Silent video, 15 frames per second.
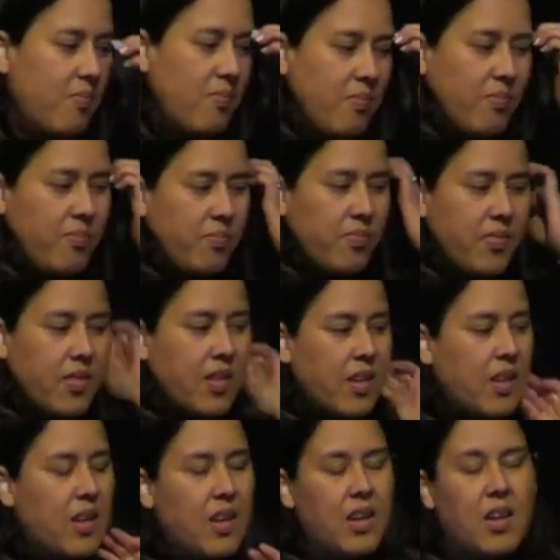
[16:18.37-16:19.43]
famous for
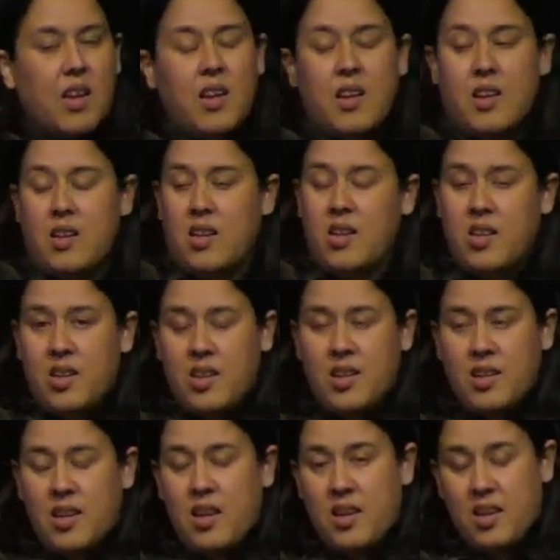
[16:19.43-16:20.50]
doubting in the
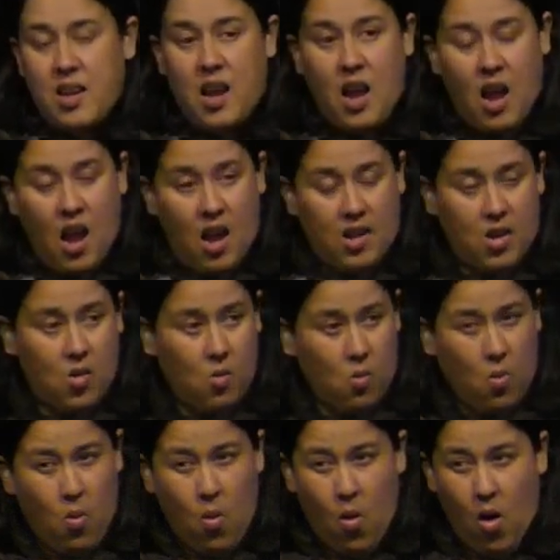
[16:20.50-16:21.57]
Bible
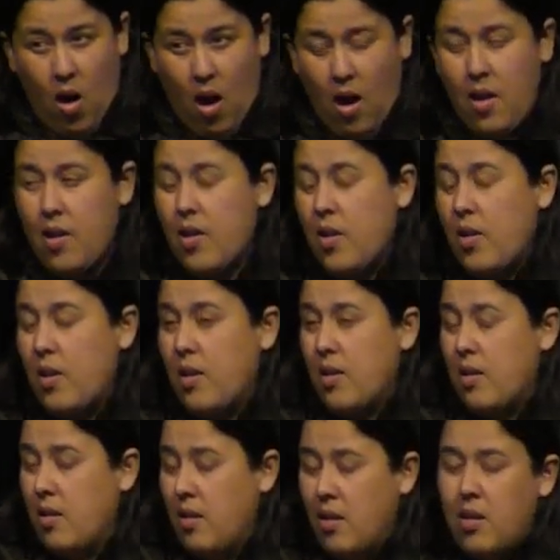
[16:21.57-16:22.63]
because he didn't believe
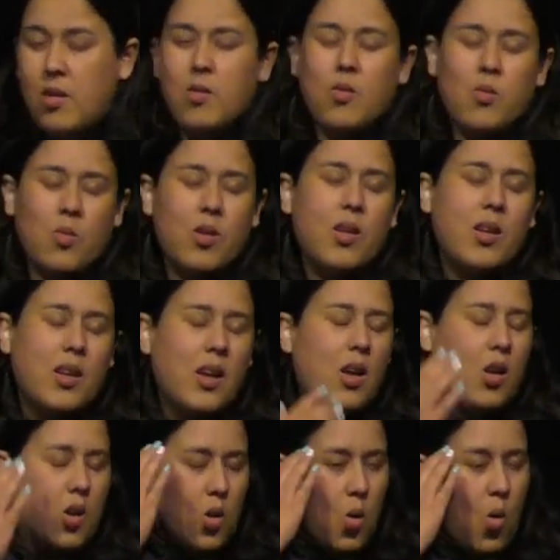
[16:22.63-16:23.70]
Jesus really rose from
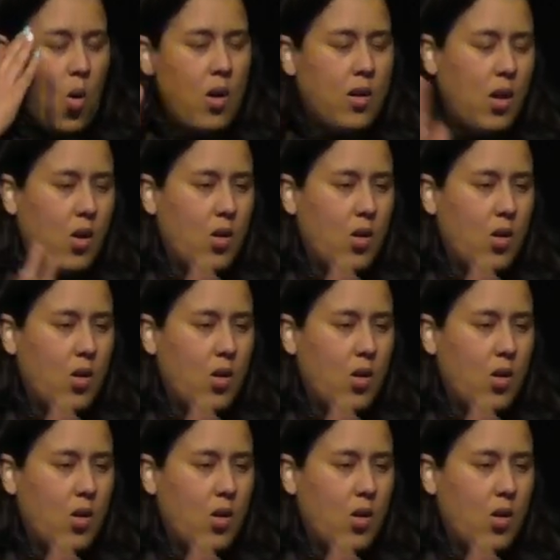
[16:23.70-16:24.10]
the dead.